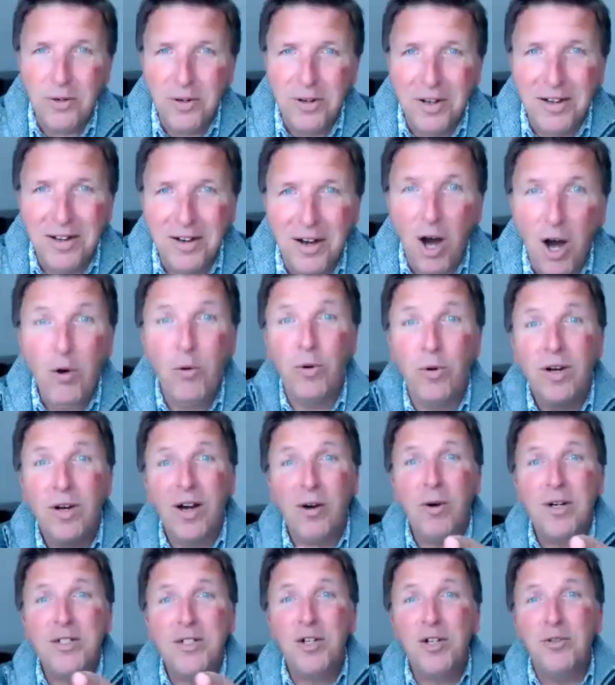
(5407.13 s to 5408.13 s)
Oh, oh, I
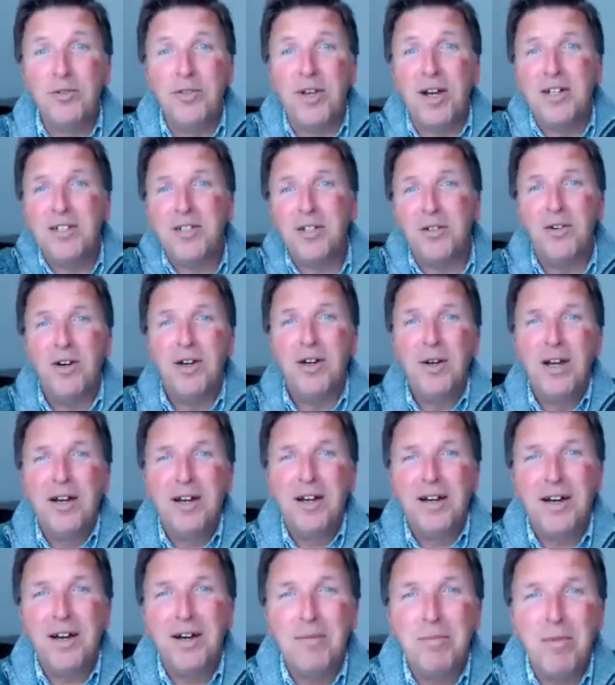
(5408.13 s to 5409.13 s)
do. Yeah, I do.
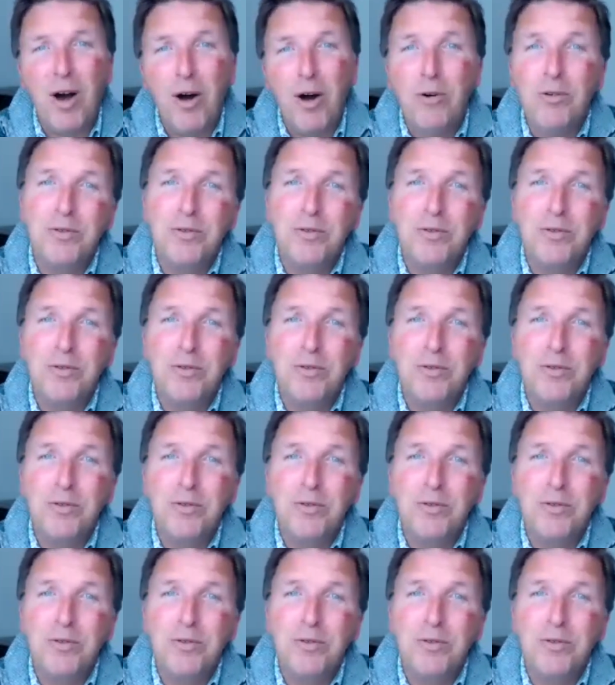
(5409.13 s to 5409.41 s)
Um, old.